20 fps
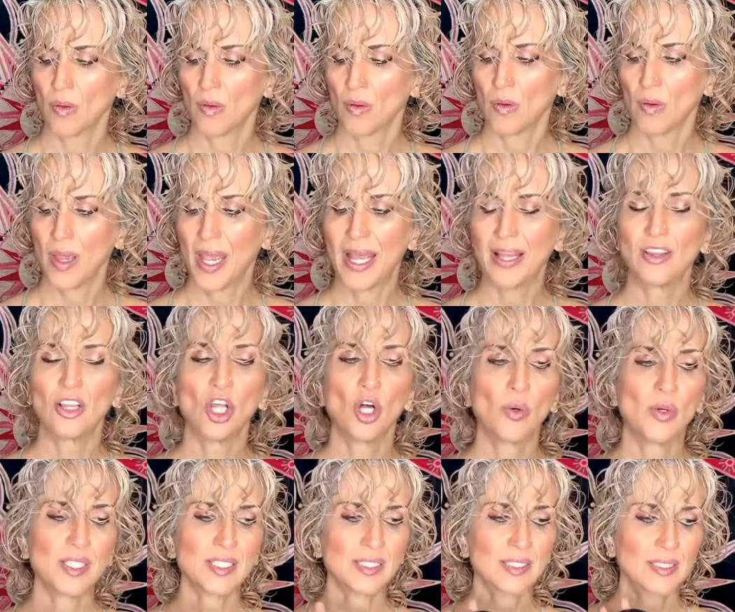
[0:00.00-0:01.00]
And
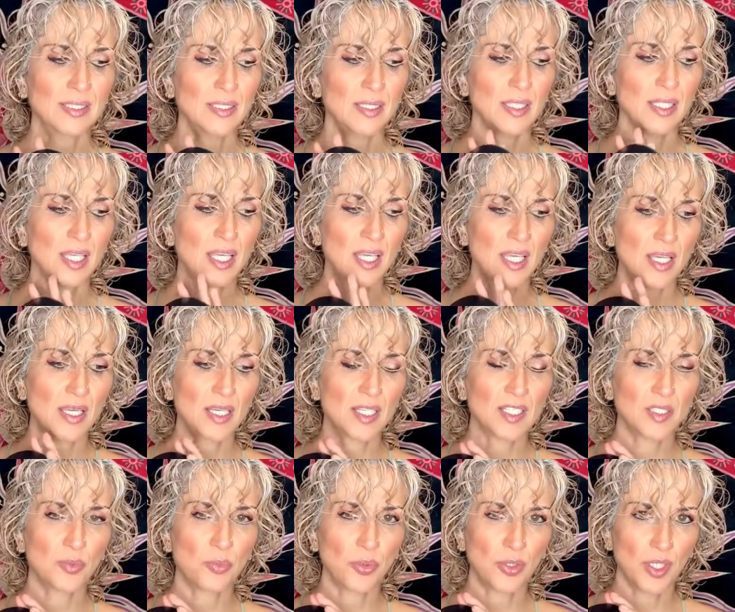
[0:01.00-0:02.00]
lowest heat
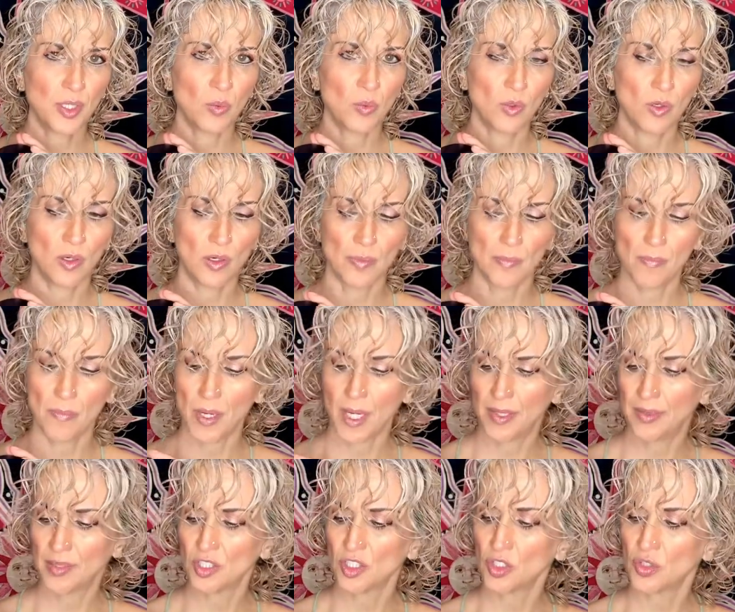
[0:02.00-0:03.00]
is pretty warm,
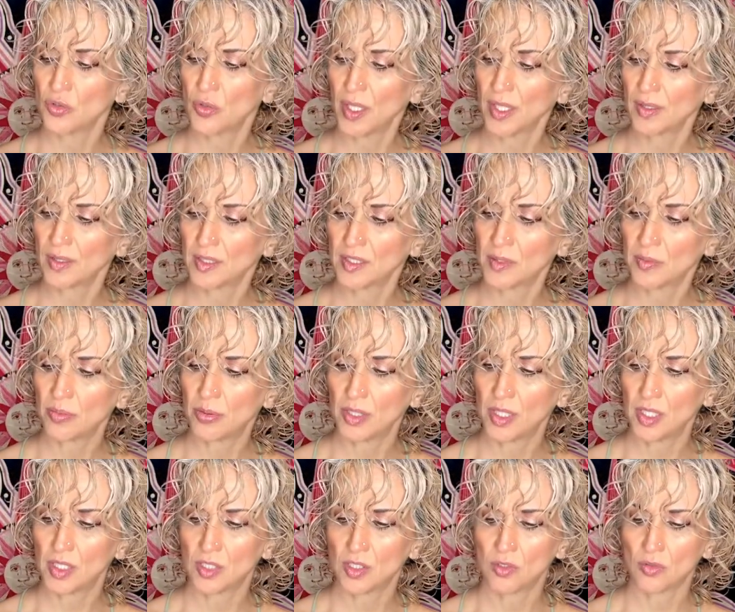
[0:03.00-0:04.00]
and the strength is
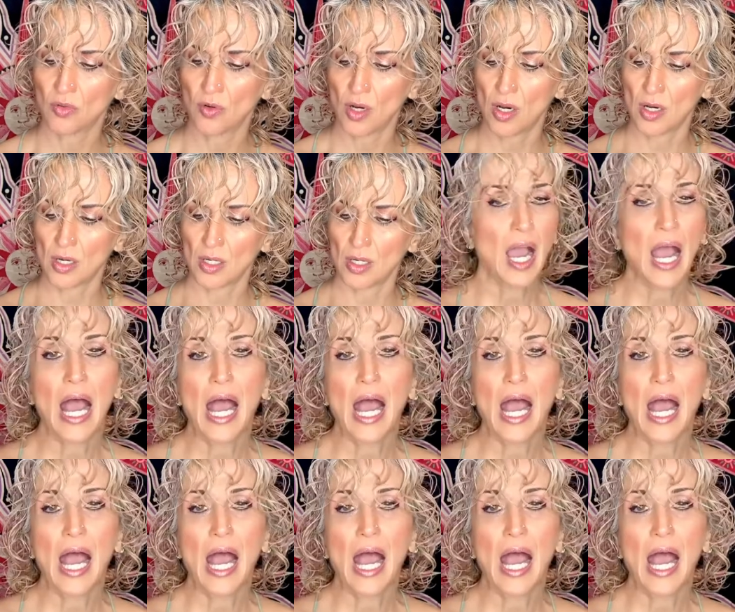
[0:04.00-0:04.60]
pretty strong.